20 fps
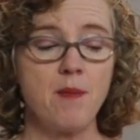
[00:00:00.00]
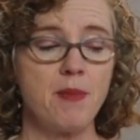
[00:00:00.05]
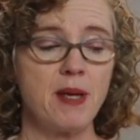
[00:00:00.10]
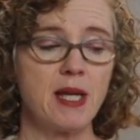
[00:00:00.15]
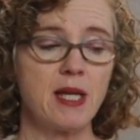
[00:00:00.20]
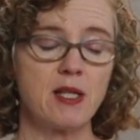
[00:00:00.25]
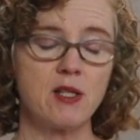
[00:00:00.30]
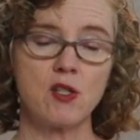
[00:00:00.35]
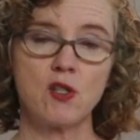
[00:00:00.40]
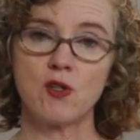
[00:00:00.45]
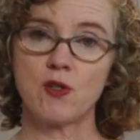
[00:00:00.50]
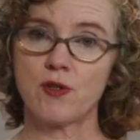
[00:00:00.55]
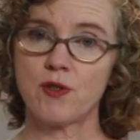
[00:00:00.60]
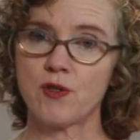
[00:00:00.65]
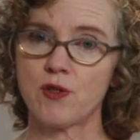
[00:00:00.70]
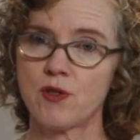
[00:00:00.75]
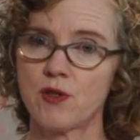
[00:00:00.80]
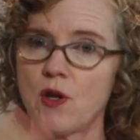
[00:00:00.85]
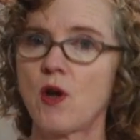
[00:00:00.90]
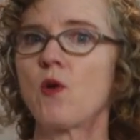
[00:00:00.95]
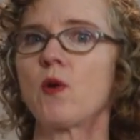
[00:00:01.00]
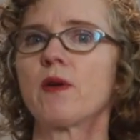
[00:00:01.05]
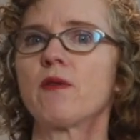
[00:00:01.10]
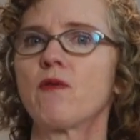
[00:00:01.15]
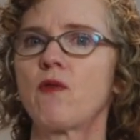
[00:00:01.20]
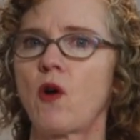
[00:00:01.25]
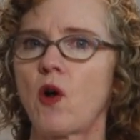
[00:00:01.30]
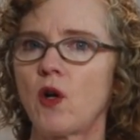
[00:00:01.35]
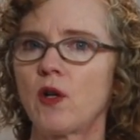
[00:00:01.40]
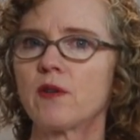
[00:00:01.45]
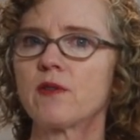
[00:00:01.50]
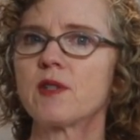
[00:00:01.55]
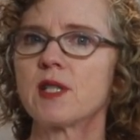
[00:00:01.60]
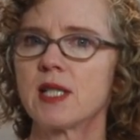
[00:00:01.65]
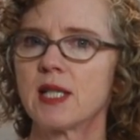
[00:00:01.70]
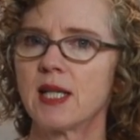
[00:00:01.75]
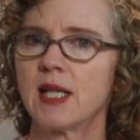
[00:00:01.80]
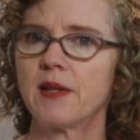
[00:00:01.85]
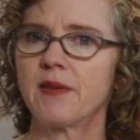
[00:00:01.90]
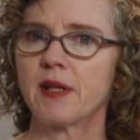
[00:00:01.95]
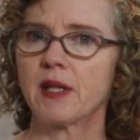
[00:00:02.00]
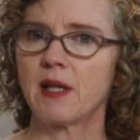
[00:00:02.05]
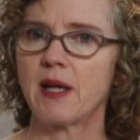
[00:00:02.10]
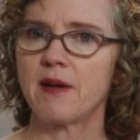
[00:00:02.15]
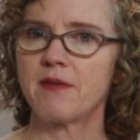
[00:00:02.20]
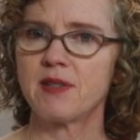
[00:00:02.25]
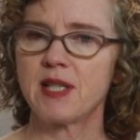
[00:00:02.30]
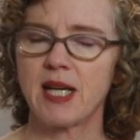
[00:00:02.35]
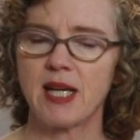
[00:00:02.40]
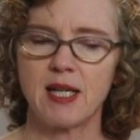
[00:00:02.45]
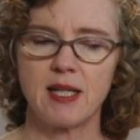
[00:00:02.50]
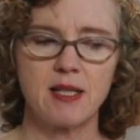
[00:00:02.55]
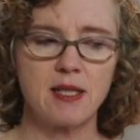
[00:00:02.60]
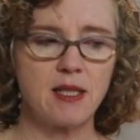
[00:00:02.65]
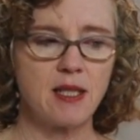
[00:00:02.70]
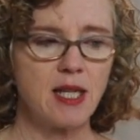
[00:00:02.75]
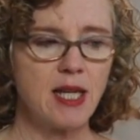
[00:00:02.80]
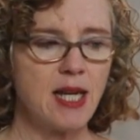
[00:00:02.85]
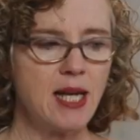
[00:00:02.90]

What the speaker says: because you're so involved in the left hand.